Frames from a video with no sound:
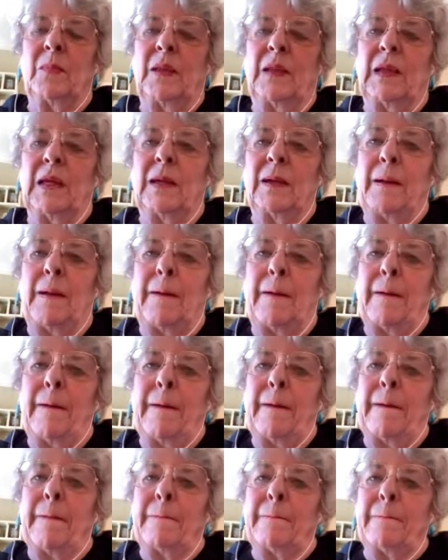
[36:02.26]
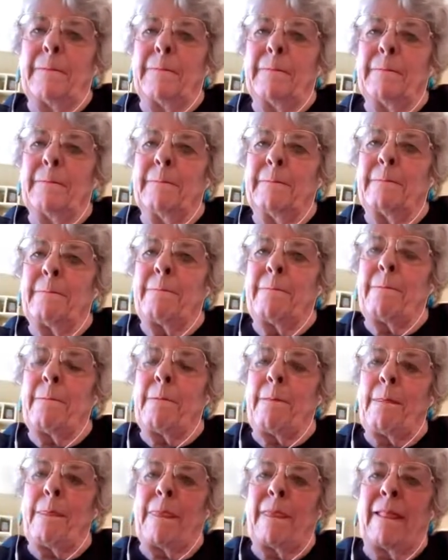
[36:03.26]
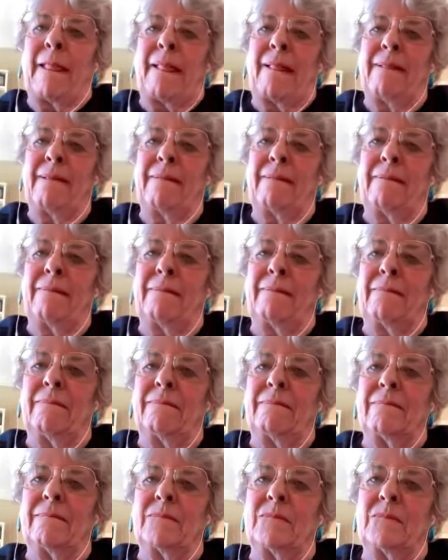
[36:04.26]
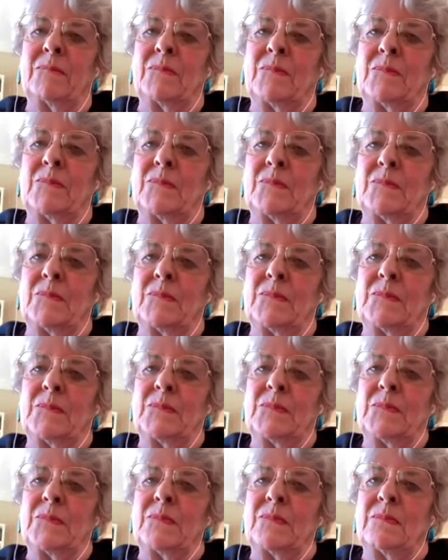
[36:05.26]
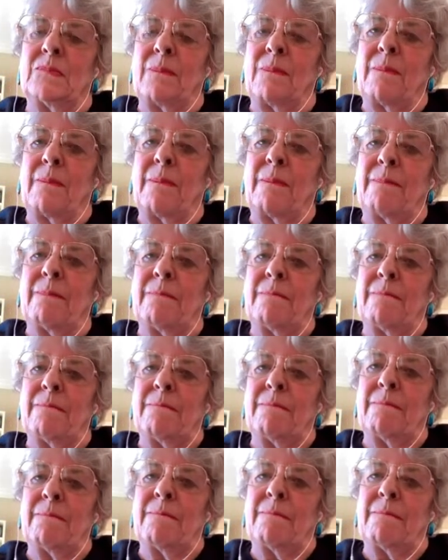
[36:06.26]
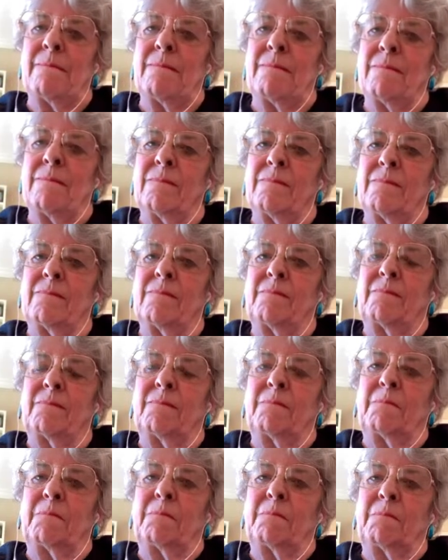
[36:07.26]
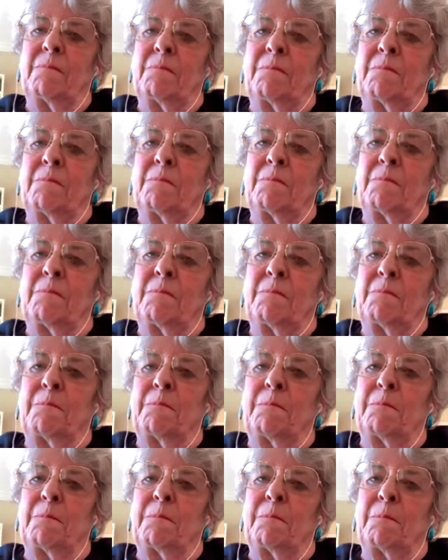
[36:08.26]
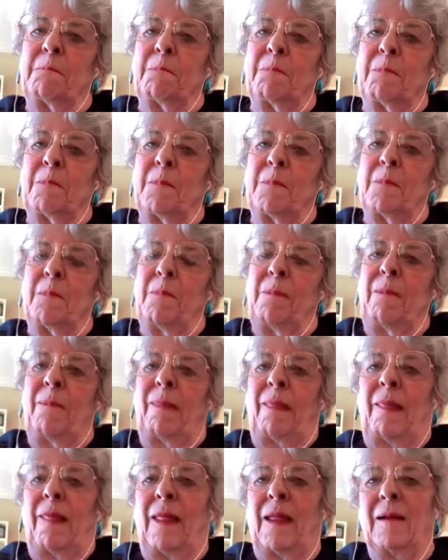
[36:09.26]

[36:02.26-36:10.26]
This person isn't speaking.